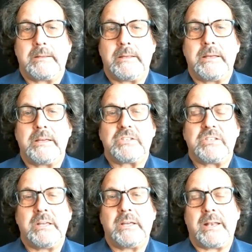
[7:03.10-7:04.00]
is
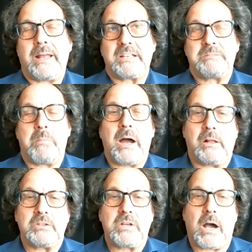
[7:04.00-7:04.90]
in has
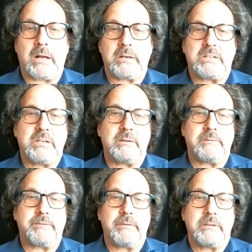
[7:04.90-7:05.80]
mild
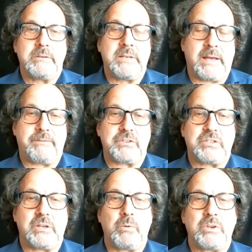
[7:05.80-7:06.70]
cognitive
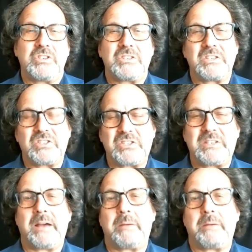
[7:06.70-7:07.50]
deficit, which is the step